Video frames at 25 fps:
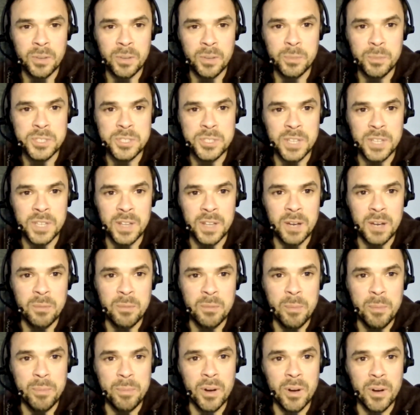I would say that. I'm
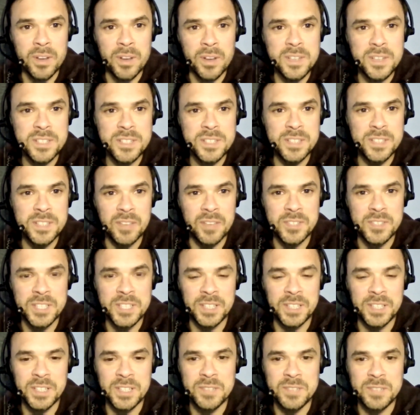a bit biased, having
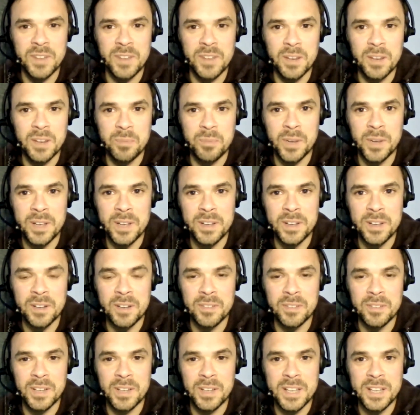seen you develop it
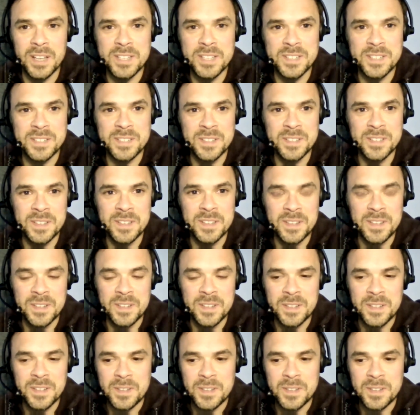over the last
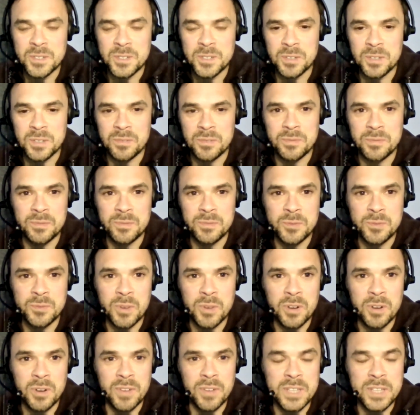sort of
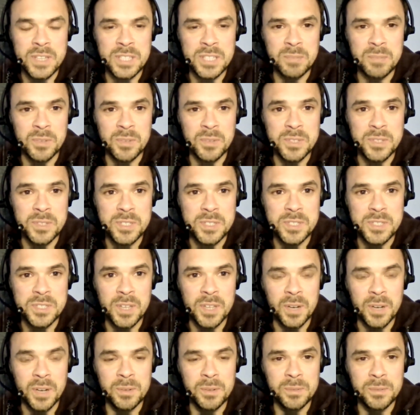12, 18 months or
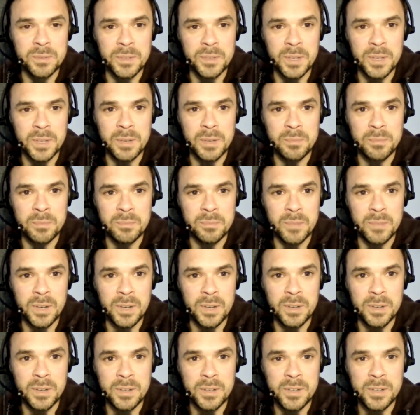so.
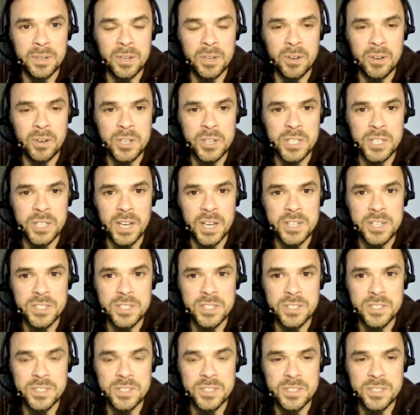And
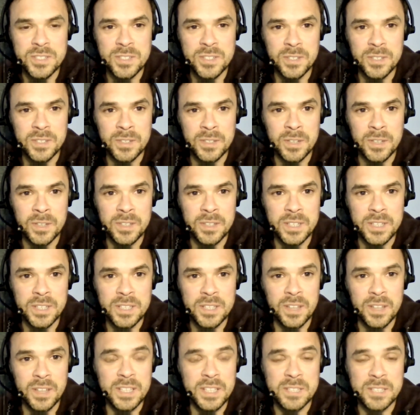congratulations. I think
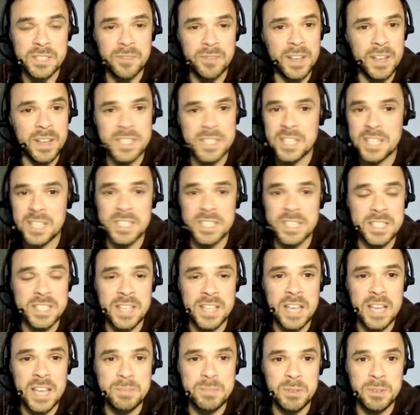it's a fantastic
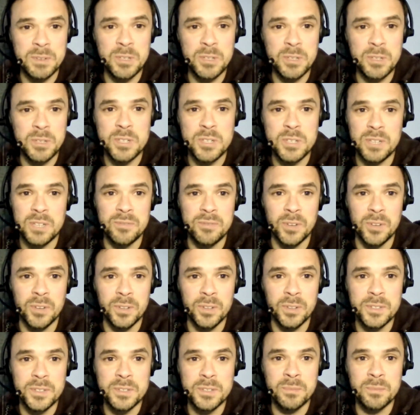set. It's been hugely
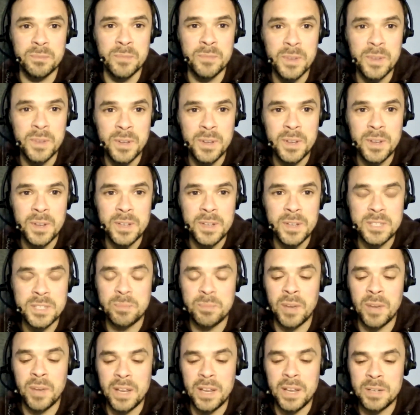fun to
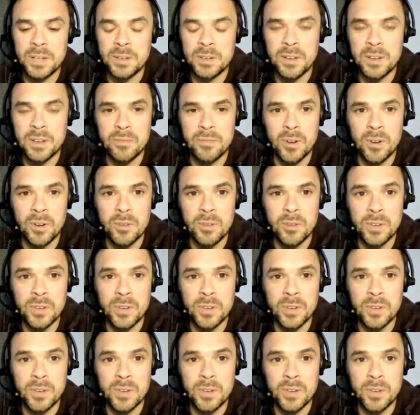play and involved.